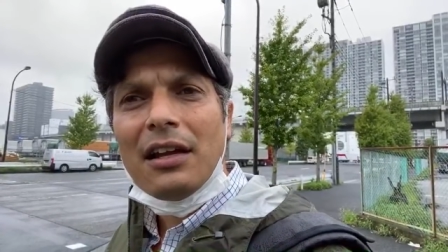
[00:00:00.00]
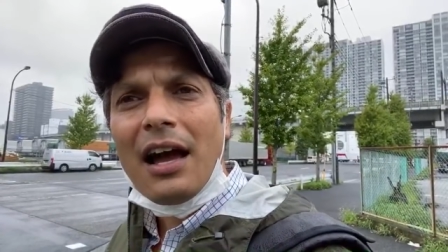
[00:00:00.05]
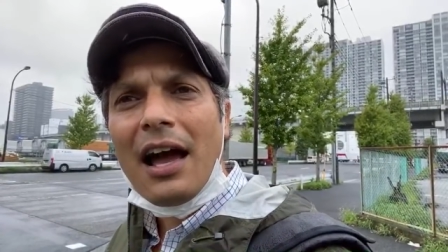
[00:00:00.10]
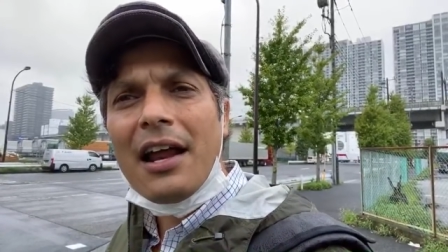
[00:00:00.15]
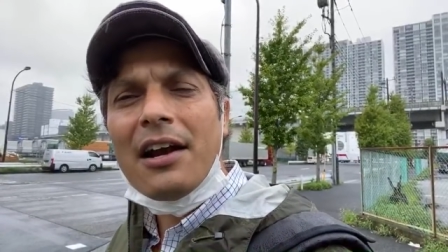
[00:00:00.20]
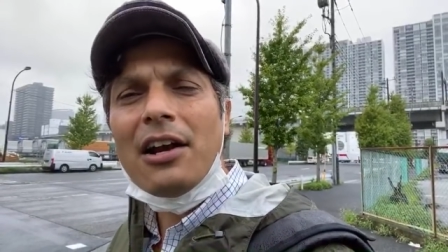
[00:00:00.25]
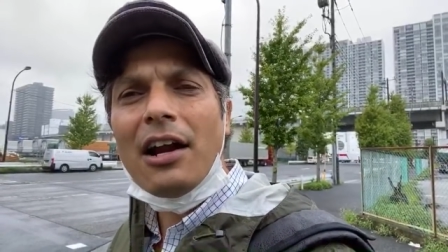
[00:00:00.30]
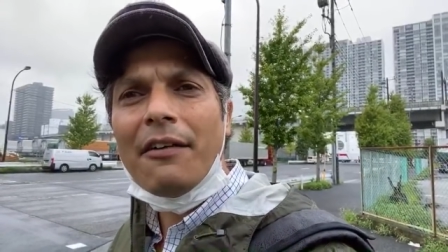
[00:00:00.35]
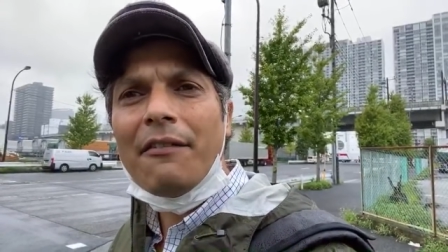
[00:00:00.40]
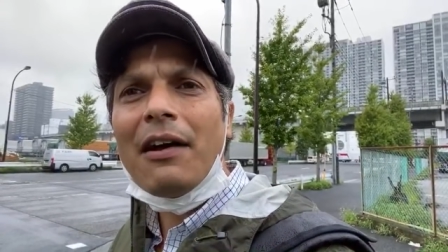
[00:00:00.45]
I
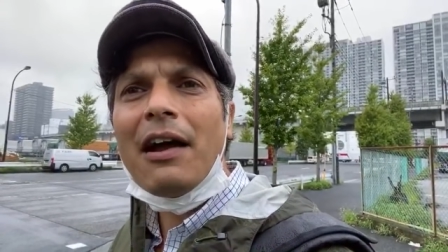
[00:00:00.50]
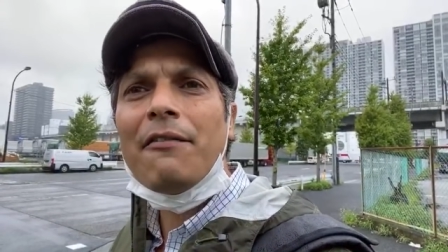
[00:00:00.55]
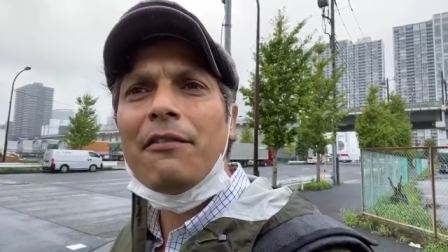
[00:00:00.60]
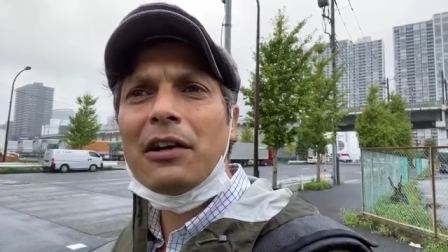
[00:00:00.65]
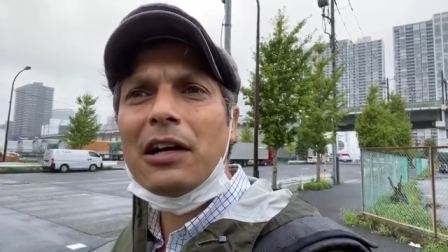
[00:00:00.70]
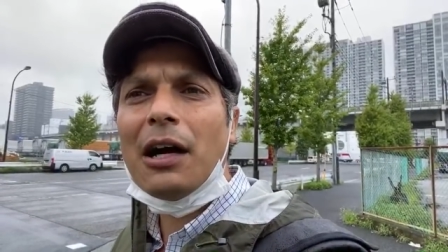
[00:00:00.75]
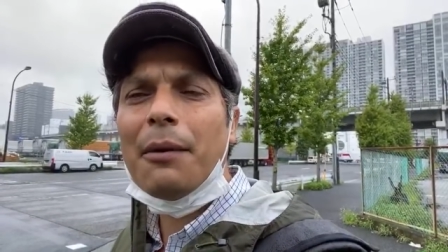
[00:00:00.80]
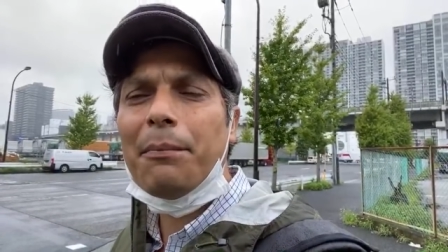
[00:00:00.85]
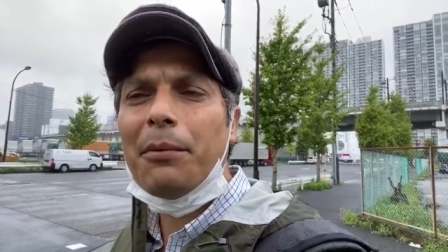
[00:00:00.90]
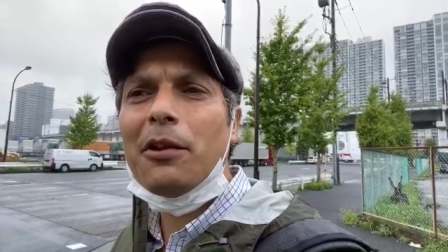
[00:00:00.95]
don't know, I have a
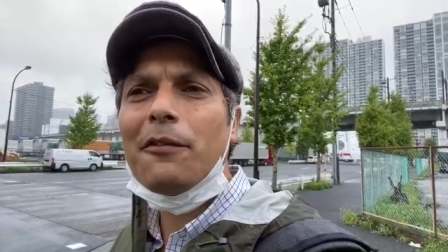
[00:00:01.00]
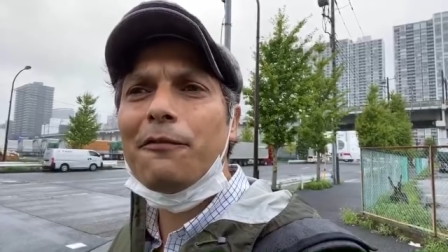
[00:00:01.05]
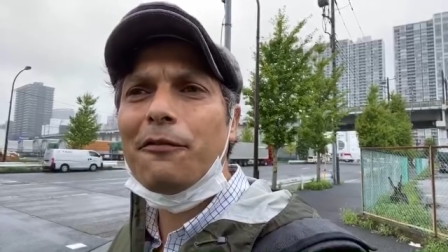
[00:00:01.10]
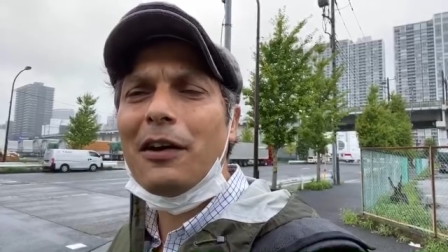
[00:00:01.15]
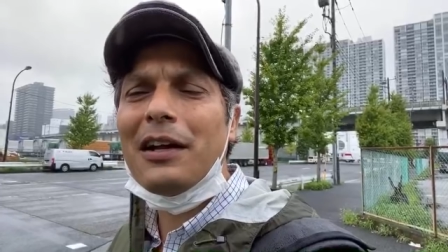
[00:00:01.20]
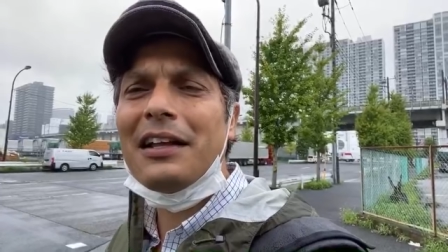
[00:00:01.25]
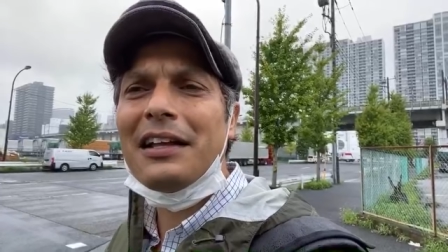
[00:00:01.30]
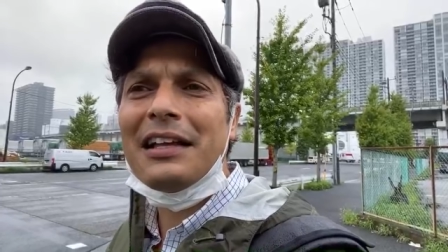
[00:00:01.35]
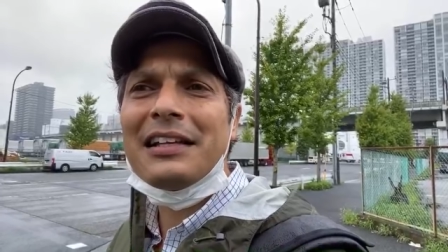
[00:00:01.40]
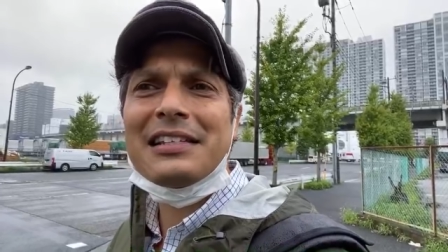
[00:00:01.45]
couple of
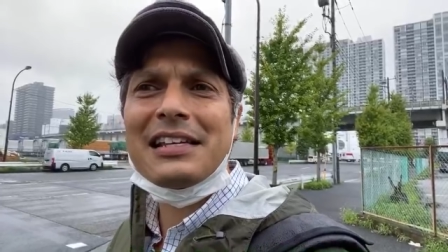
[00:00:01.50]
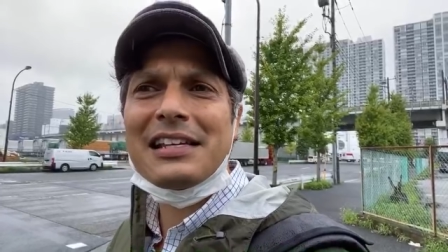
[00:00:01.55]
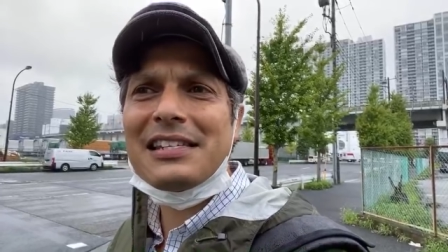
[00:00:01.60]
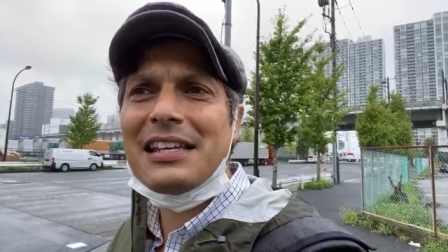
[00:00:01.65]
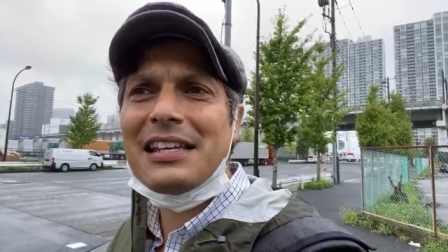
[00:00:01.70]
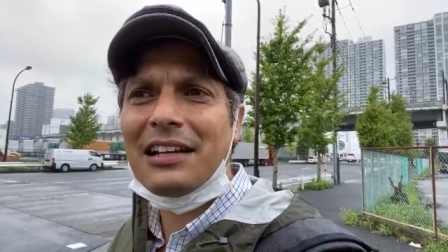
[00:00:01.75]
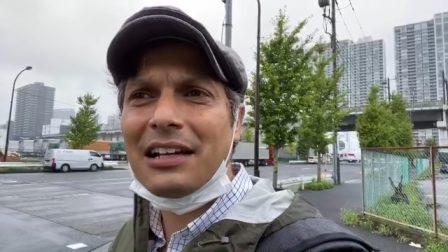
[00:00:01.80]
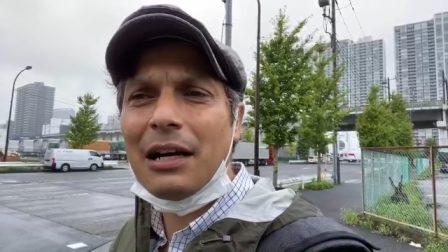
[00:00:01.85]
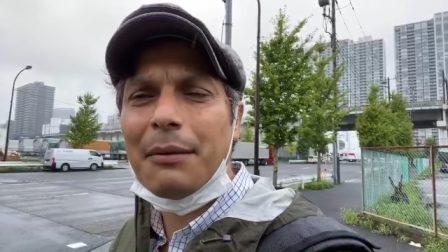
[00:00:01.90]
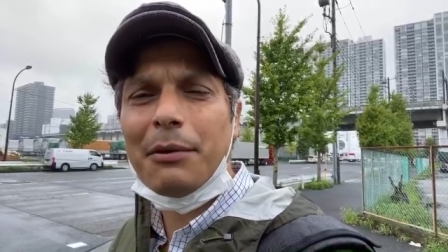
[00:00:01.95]
friends, as I
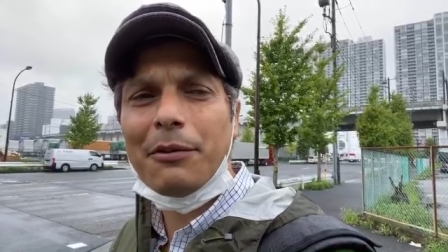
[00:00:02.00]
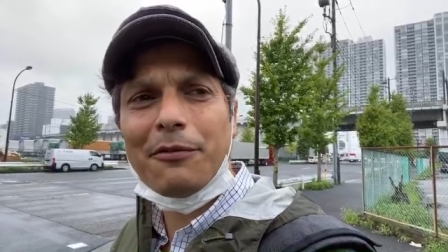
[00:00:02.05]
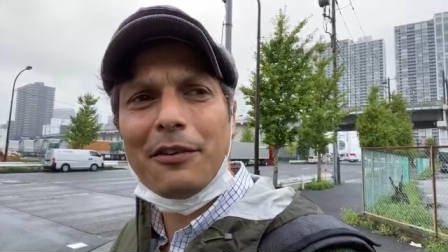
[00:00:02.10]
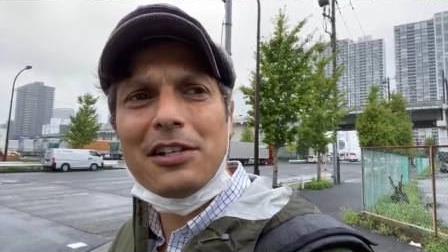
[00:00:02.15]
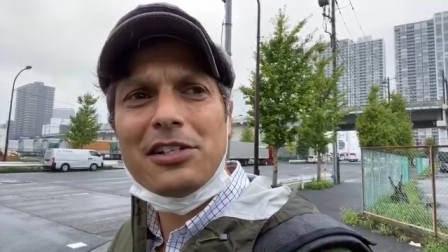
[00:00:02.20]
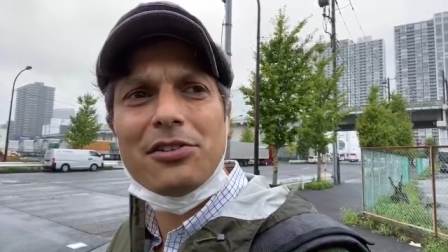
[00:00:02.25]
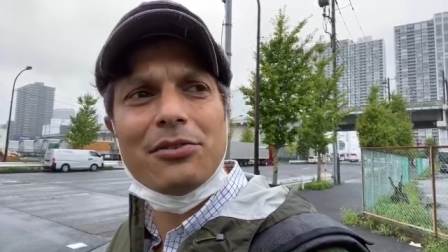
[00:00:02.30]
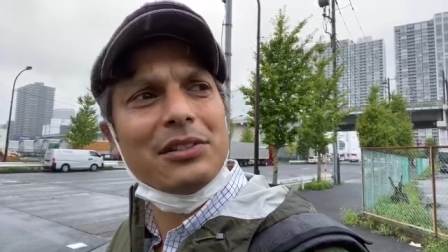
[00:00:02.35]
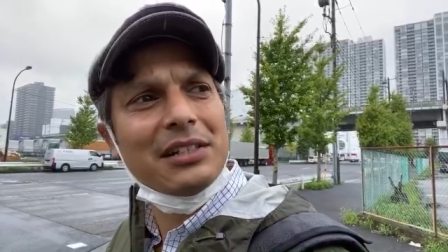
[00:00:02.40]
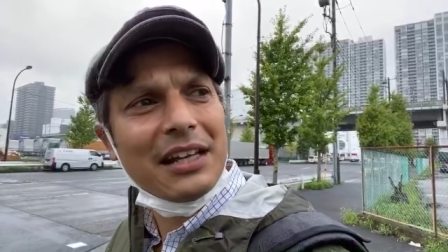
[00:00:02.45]
said, a couple of
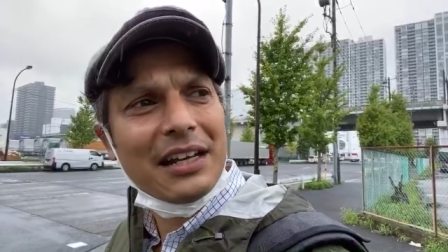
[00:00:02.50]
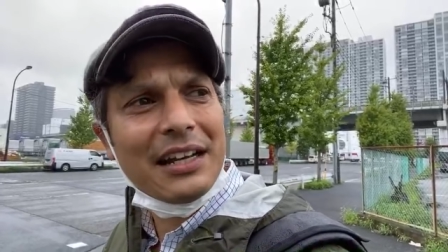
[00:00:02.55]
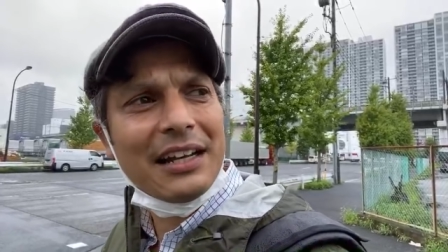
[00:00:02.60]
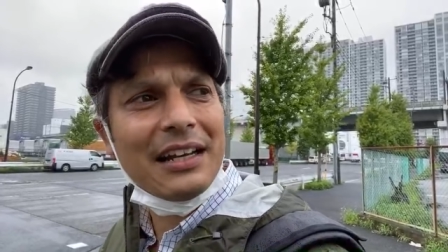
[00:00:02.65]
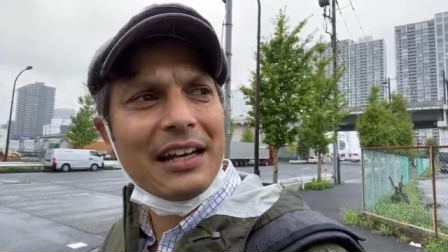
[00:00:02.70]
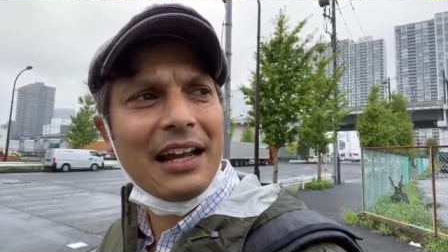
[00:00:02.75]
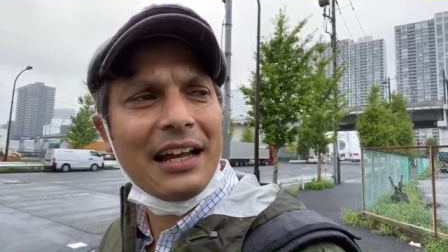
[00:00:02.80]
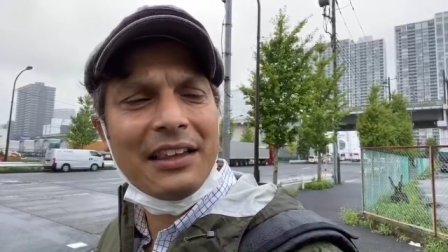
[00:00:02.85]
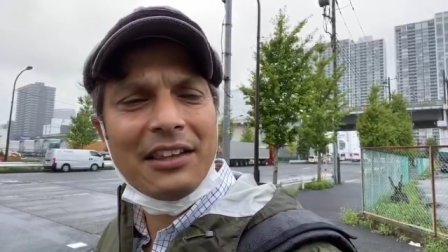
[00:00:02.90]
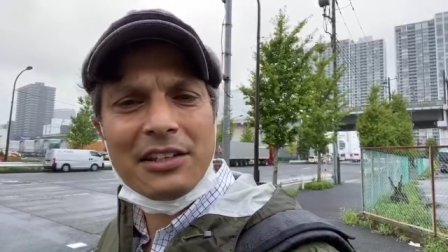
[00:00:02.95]
friends who did it,
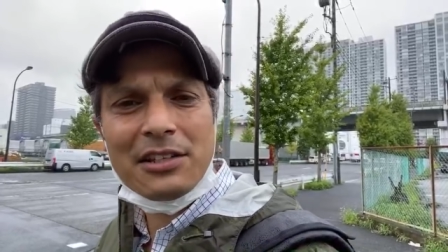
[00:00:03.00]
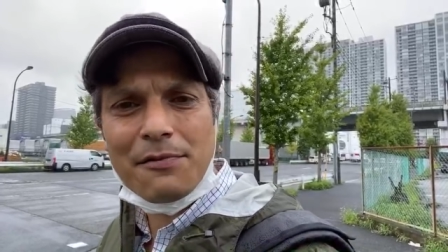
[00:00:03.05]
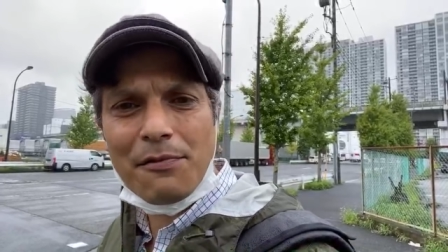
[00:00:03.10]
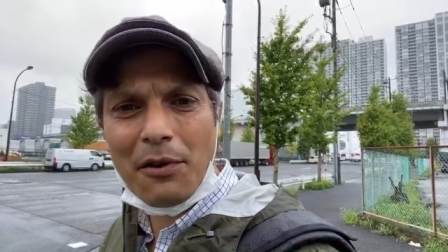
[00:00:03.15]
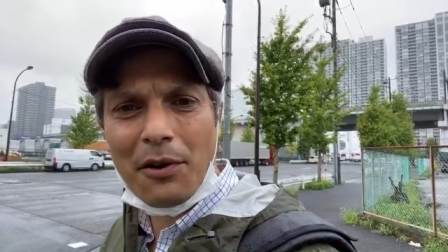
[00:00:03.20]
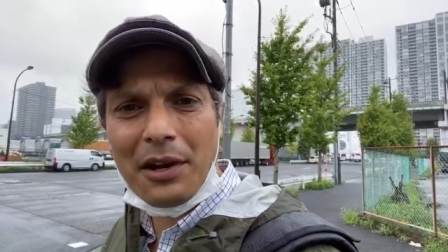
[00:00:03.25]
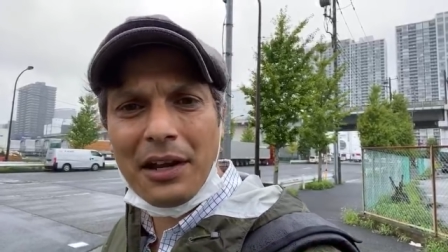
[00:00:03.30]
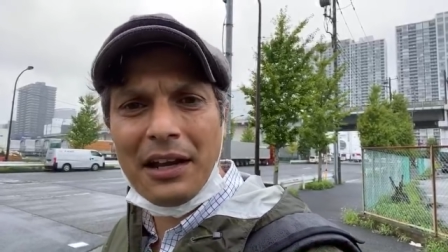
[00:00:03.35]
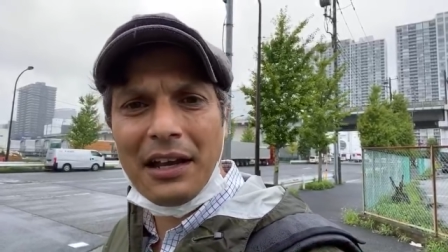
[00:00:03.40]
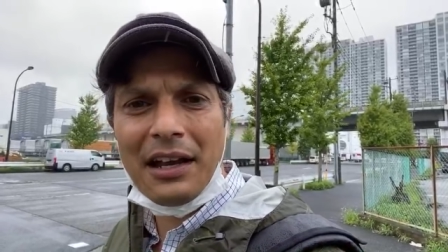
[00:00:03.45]
and it's
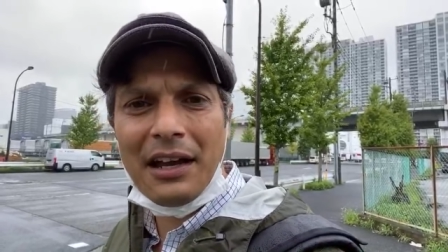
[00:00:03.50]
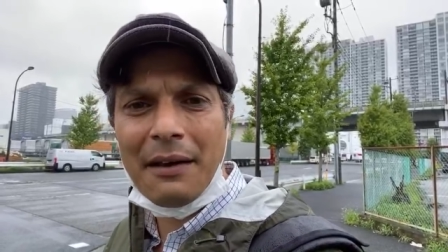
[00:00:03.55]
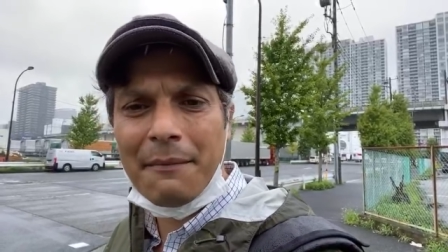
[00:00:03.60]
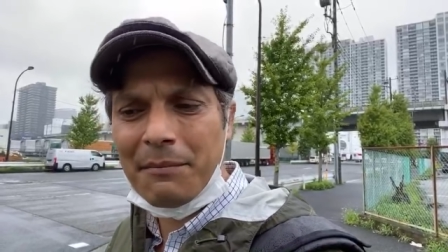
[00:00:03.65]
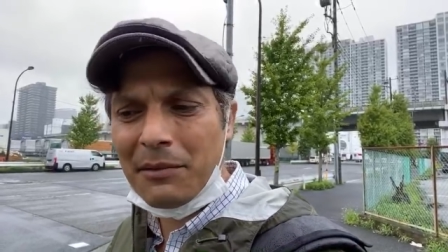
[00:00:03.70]
very,